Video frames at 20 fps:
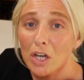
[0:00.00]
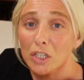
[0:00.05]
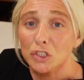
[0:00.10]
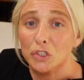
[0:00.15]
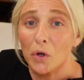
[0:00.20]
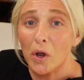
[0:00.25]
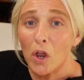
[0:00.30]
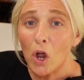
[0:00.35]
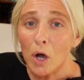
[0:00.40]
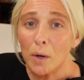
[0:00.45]

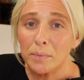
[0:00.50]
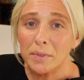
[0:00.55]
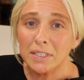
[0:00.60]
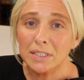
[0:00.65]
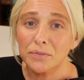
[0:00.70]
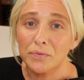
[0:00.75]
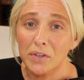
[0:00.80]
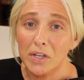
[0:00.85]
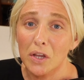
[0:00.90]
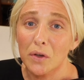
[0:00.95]
So I hope
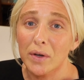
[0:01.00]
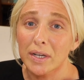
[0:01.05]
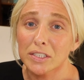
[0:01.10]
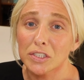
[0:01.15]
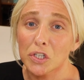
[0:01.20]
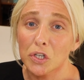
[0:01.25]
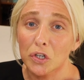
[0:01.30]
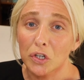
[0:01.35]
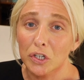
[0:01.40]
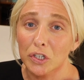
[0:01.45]
this video
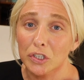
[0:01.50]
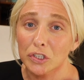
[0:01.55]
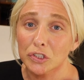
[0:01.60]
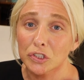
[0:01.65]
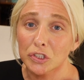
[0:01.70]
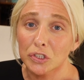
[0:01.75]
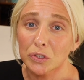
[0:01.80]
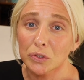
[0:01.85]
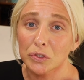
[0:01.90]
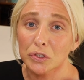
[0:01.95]
has
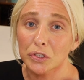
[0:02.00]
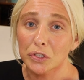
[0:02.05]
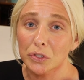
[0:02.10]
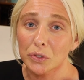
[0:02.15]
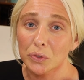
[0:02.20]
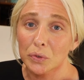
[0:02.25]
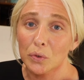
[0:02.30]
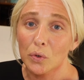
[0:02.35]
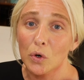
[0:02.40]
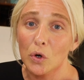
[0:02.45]
encouraged you
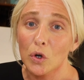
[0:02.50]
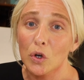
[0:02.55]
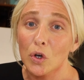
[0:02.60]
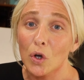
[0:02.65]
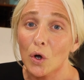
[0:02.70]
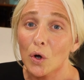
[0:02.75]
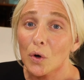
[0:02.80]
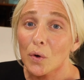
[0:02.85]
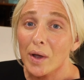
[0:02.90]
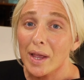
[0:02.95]
to
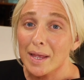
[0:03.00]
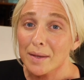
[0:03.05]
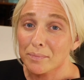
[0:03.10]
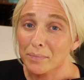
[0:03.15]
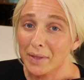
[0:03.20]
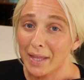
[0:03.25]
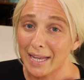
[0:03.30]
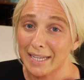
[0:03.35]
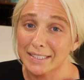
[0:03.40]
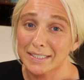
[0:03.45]
go and
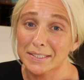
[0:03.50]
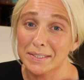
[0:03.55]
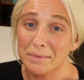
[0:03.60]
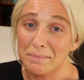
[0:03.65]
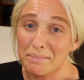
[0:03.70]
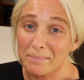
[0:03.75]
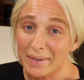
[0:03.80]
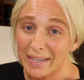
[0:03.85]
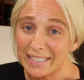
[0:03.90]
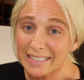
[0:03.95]
plant
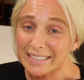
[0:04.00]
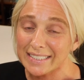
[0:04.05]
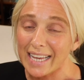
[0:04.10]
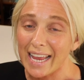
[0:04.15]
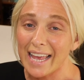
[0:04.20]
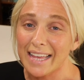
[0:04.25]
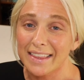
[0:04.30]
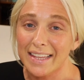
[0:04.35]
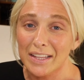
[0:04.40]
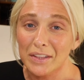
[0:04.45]
some mint
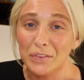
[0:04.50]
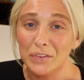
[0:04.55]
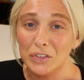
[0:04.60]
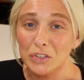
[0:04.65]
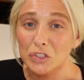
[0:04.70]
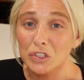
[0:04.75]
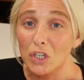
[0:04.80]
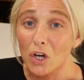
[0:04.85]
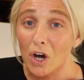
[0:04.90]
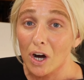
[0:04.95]
and then
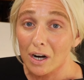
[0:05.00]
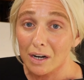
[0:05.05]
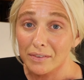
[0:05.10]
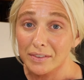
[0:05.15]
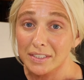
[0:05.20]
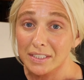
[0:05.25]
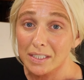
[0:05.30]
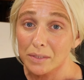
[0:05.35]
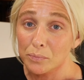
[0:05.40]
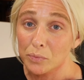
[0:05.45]
learn to
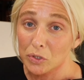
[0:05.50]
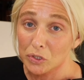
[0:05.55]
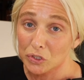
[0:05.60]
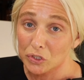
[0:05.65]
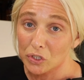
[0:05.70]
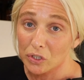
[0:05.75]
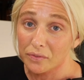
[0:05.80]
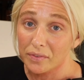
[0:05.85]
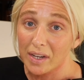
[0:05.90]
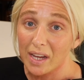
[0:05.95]
harvest and
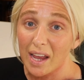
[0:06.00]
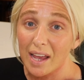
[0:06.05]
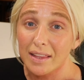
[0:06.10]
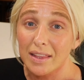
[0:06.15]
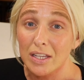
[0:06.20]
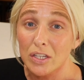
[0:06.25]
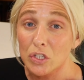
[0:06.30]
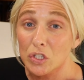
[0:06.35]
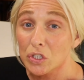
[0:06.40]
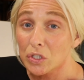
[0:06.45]
preserve it
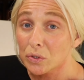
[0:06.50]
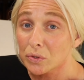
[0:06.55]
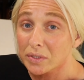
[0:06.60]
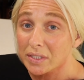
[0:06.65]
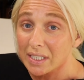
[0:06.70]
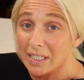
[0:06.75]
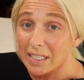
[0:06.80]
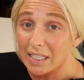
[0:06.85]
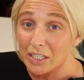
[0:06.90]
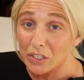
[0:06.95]
and then
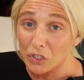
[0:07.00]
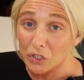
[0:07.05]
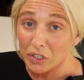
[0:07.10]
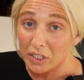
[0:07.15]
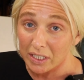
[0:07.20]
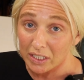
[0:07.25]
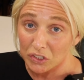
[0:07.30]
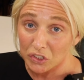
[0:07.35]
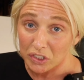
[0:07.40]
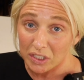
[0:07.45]
use it in your
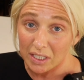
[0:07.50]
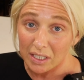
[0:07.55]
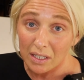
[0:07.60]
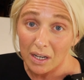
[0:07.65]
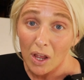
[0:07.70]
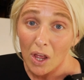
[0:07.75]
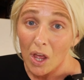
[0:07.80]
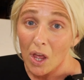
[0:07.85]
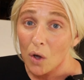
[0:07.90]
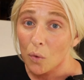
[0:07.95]

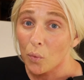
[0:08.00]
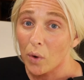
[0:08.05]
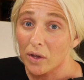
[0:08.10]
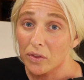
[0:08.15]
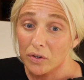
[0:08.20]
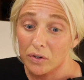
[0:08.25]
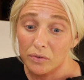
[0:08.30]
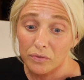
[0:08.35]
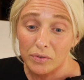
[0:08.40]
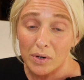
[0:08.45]
kitchen,
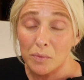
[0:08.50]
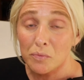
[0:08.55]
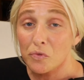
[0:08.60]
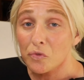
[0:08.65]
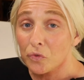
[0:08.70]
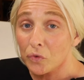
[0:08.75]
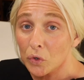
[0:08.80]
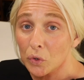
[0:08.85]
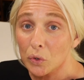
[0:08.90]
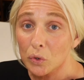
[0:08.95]
whether from
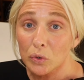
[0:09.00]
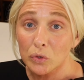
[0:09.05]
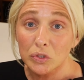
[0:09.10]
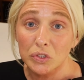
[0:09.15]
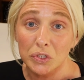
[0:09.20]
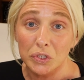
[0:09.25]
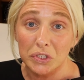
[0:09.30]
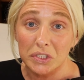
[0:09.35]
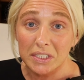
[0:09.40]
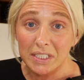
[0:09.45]

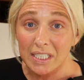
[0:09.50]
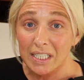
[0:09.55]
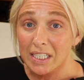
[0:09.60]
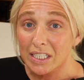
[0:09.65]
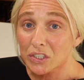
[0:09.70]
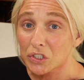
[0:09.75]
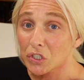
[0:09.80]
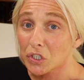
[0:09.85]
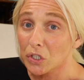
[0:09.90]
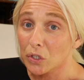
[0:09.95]
food to
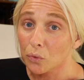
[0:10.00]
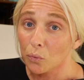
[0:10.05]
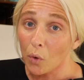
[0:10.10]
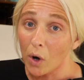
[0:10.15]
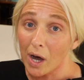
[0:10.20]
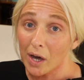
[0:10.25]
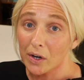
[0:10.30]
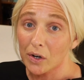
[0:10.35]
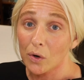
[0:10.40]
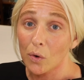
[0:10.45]
tea to your
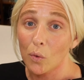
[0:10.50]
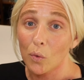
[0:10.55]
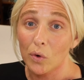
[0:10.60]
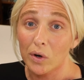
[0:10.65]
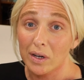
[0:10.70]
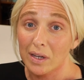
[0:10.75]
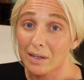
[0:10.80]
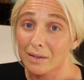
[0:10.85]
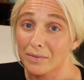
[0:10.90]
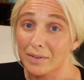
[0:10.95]
water
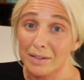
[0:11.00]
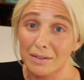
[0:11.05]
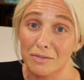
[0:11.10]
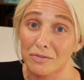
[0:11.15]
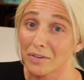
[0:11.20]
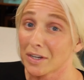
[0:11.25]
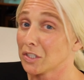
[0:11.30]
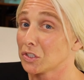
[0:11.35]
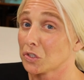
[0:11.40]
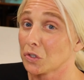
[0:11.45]
or even
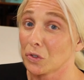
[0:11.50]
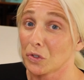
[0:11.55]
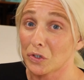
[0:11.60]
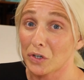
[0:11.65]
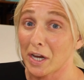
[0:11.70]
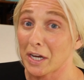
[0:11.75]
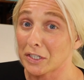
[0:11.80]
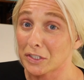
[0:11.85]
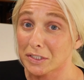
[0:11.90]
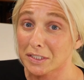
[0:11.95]
facial
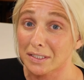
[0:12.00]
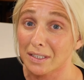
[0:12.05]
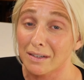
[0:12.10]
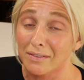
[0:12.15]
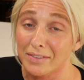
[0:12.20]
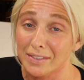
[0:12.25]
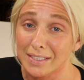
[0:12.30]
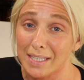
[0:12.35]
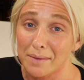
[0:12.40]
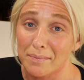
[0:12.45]
or hair
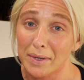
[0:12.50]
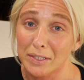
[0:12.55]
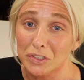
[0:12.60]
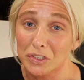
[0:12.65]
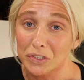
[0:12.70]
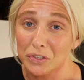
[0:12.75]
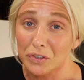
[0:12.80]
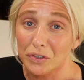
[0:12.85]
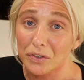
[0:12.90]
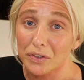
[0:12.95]
stuff, as I
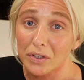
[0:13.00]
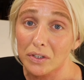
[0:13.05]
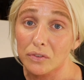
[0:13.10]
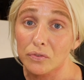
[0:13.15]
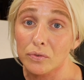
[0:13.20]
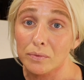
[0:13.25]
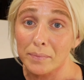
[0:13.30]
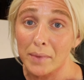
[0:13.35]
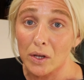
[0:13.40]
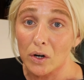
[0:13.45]
mentioned earlier
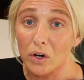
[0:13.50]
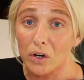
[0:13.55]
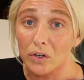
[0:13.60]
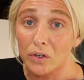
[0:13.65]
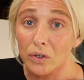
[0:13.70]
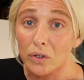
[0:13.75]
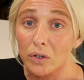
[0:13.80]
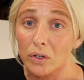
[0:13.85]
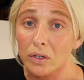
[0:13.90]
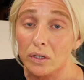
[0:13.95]
from that
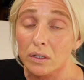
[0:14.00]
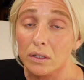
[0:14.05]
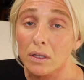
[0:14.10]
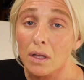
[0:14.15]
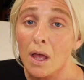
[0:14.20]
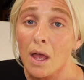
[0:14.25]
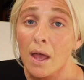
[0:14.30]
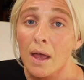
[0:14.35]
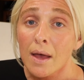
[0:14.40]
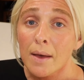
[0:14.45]

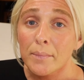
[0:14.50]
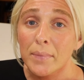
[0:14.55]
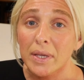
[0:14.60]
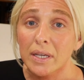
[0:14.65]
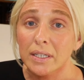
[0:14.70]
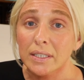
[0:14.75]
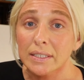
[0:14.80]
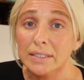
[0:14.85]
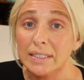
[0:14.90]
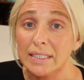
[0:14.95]
article,
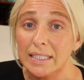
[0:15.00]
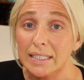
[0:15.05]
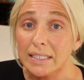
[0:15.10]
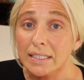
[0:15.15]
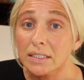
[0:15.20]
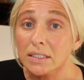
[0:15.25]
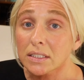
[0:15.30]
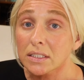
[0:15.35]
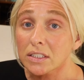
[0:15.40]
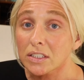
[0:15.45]
because it
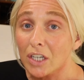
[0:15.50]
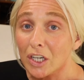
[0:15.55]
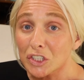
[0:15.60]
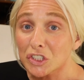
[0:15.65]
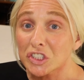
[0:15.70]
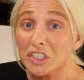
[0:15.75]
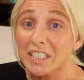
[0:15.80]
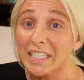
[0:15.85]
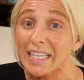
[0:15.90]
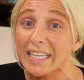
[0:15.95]
is
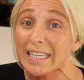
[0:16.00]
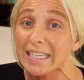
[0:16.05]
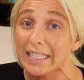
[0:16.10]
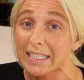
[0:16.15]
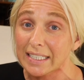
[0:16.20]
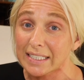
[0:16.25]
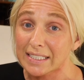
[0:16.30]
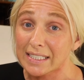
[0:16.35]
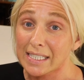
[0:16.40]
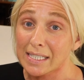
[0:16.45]
such an
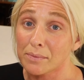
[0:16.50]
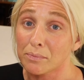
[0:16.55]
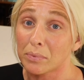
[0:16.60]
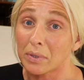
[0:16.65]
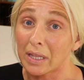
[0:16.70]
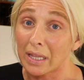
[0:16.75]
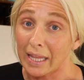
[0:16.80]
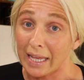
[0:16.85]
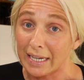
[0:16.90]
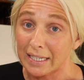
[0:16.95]
easy
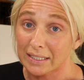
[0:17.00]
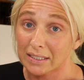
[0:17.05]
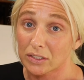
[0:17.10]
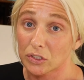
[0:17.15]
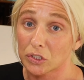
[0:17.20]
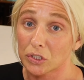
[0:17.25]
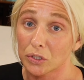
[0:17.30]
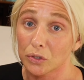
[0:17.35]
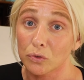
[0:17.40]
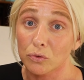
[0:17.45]

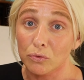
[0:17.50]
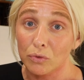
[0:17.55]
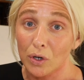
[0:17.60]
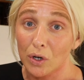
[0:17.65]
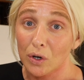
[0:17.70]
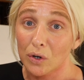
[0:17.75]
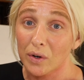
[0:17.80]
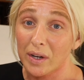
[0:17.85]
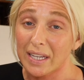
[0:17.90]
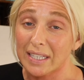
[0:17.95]
plant to
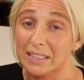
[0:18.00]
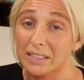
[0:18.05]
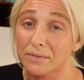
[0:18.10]
grow.